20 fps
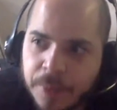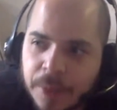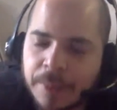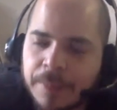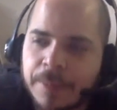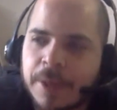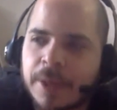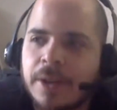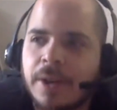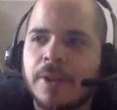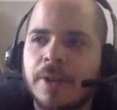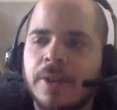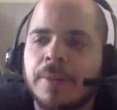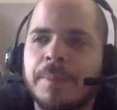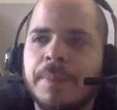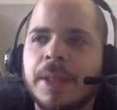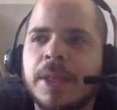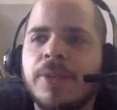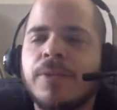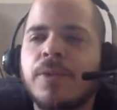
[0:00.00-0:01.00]
what I'm going to call the
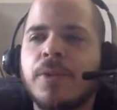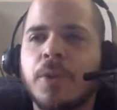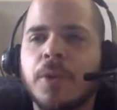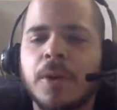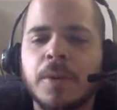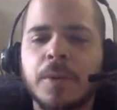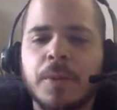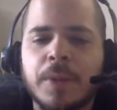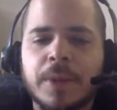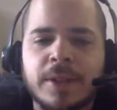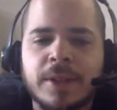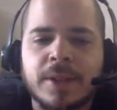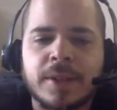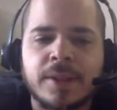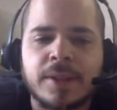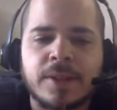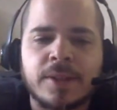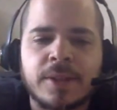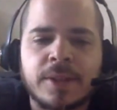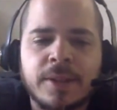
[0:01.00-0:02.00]
big four, which
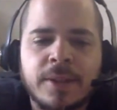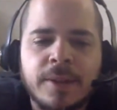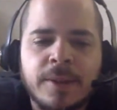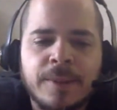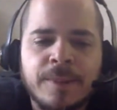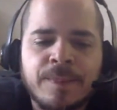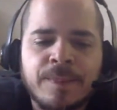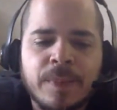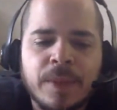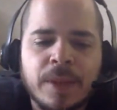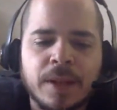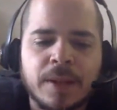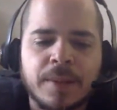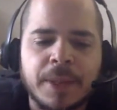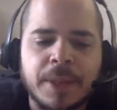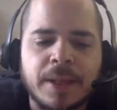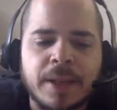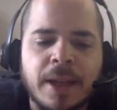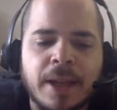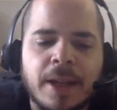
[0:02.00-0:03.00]
is going to be
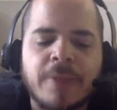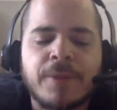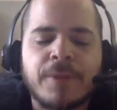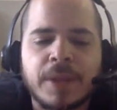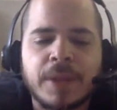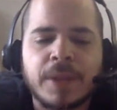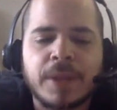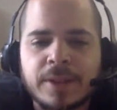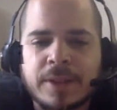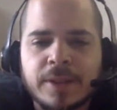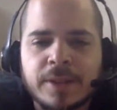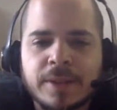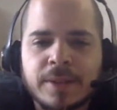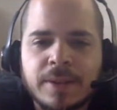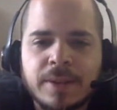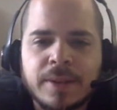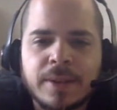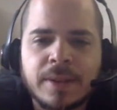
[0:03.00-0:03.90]
Netflix.